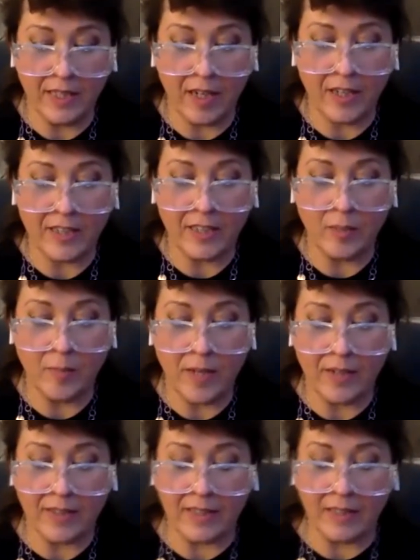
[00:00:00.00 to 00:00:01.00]
the Art in
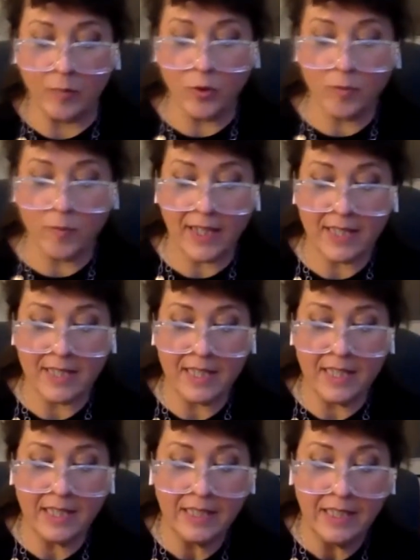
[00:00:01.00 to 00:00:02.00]
America and Mus
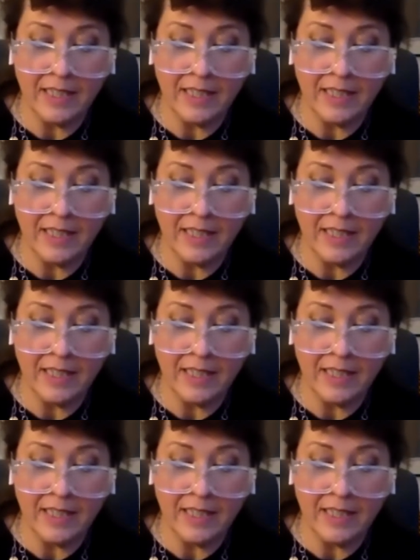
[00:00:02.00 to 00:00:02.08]
magazine,